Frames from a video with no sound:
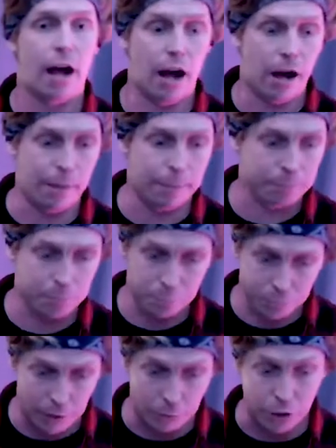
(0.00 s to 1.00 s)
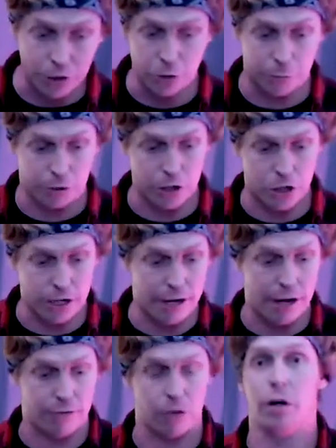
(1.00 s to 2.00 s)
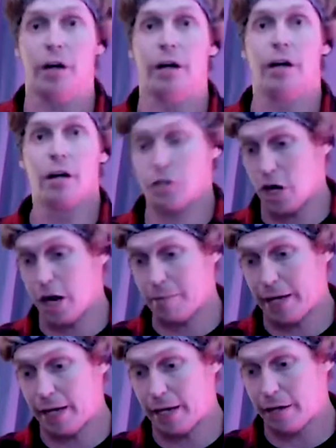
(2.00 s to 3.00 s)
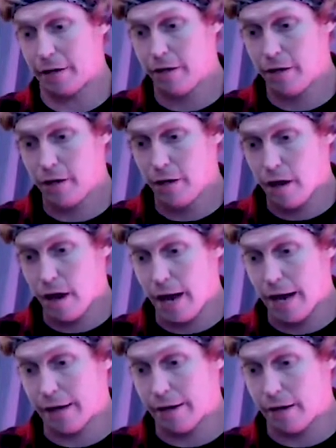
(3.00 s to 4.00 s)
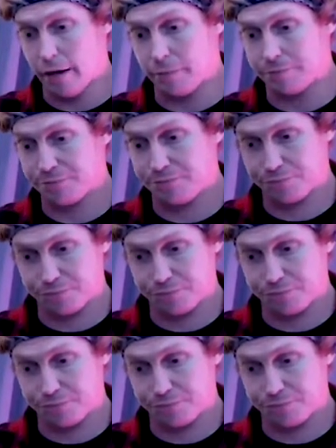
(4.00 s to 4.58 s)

Um, I really do appreciate everyone chiming in and um,